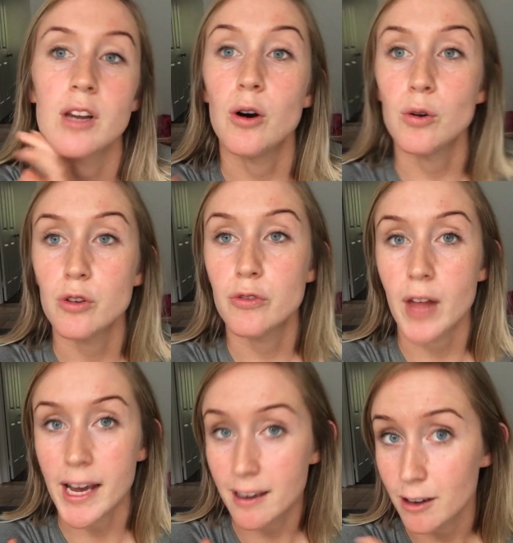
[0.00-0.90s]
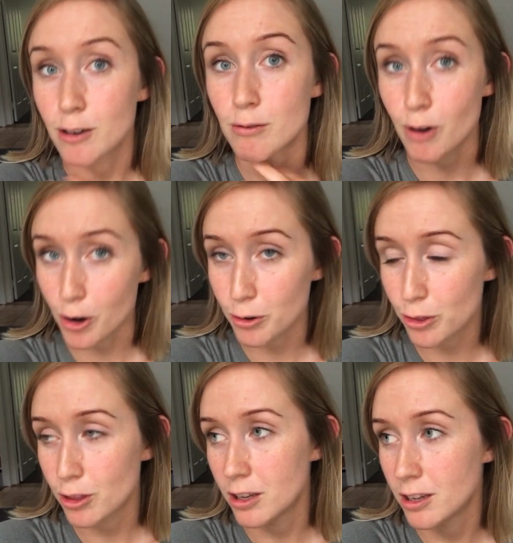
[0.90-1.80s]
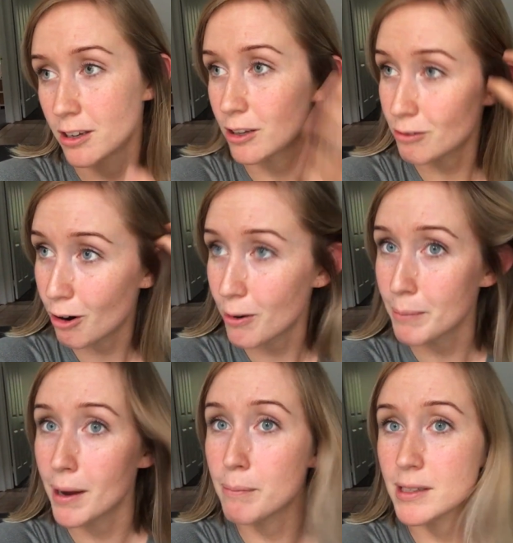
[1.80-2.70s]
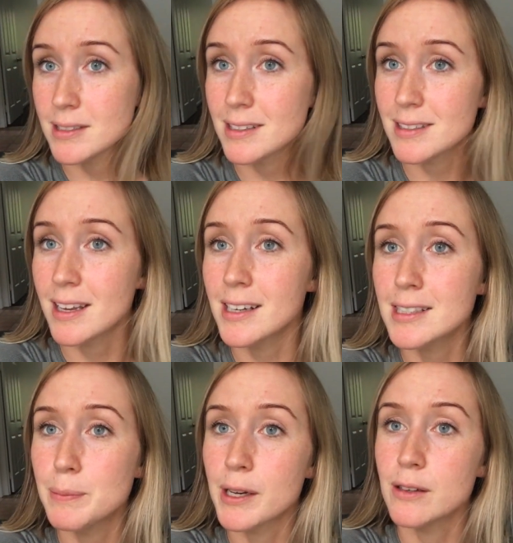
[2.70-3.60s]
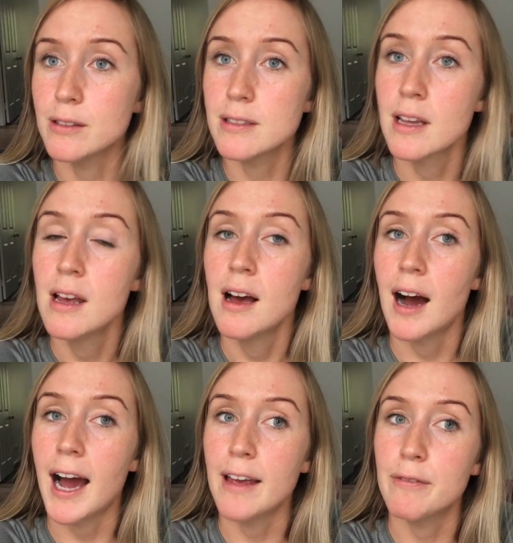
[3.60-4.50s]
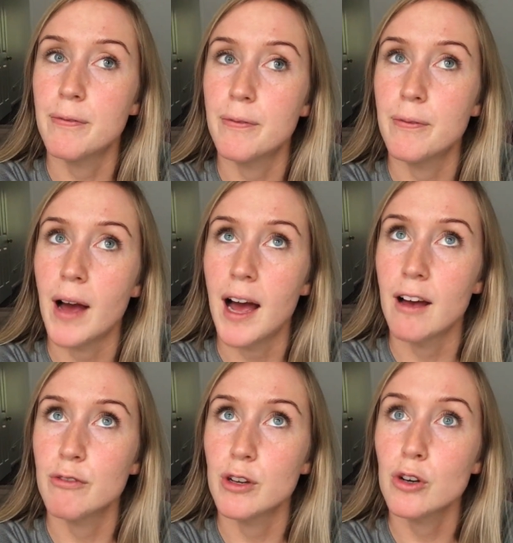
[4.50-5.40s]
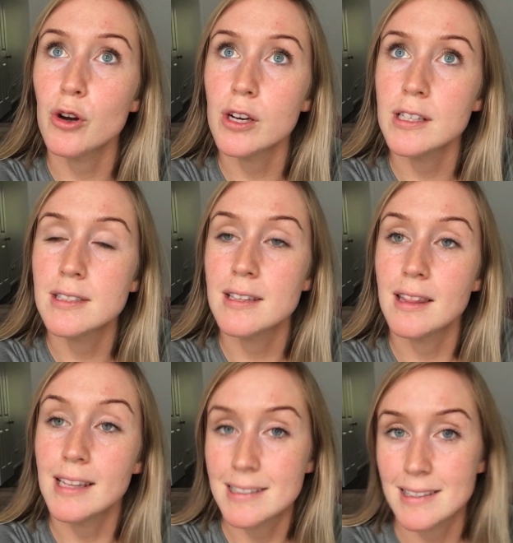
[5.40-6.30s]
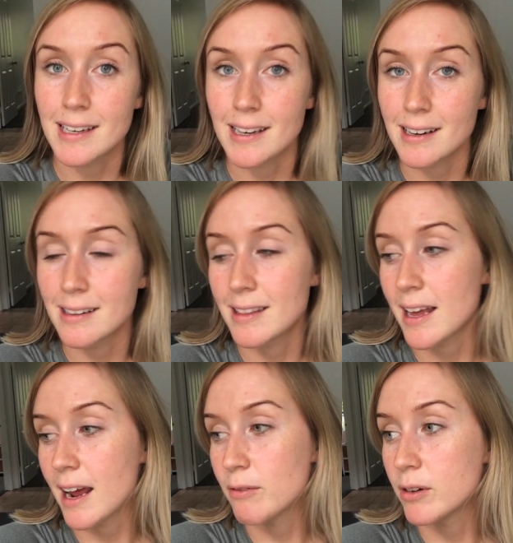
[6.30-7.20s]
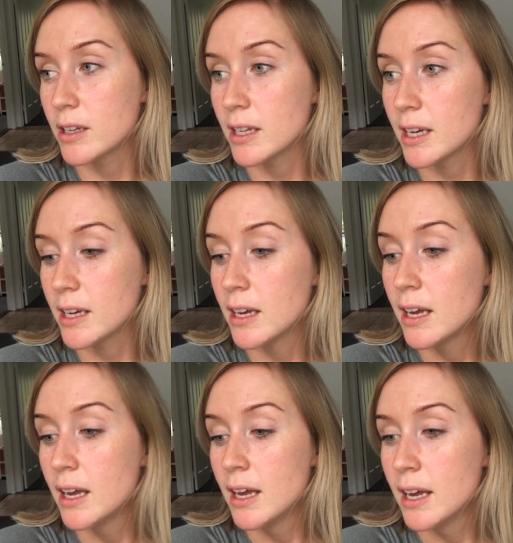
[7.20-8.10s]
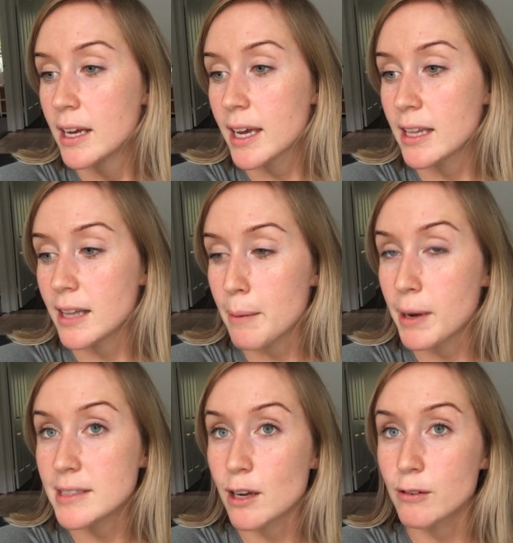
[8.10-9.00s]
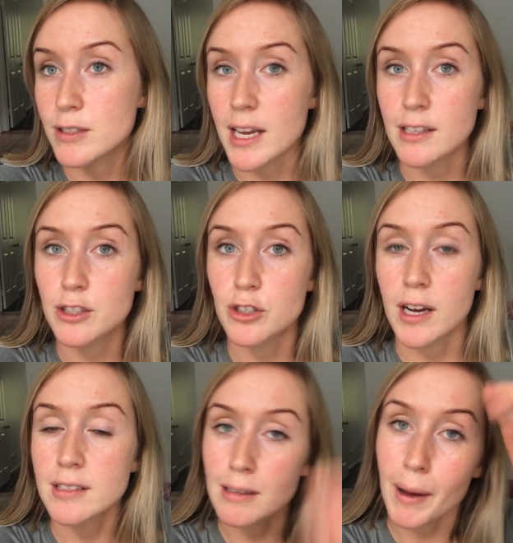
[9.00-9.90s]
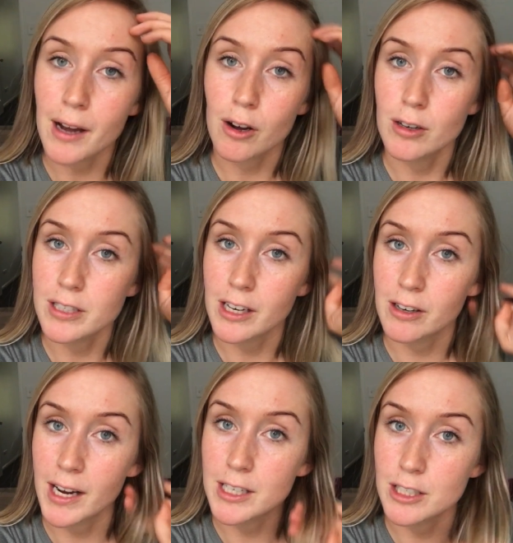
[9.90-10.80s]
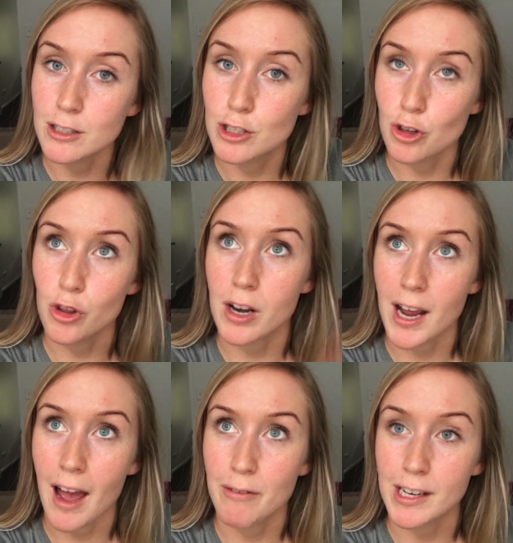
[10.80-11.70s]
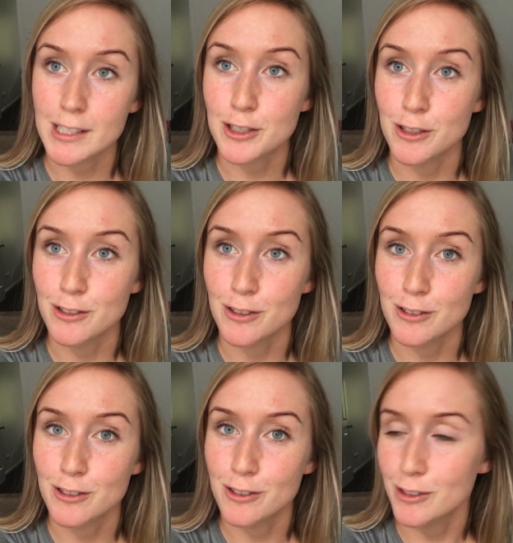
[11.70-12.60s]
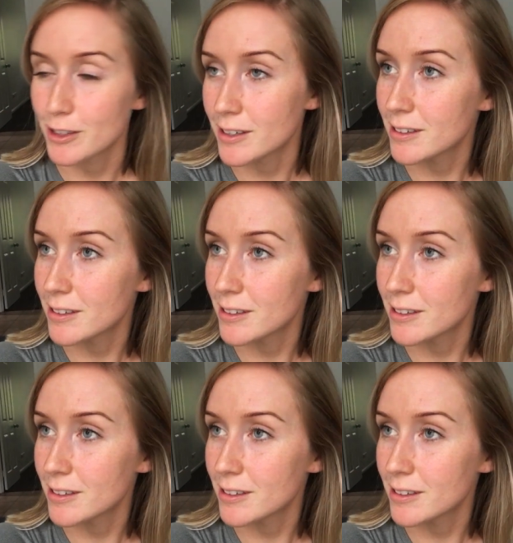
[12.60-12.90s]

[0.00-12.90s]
all of like growing my business things, because I have noticed this year that I really can let myself stay stressed about content creation so that I have an excuse not to do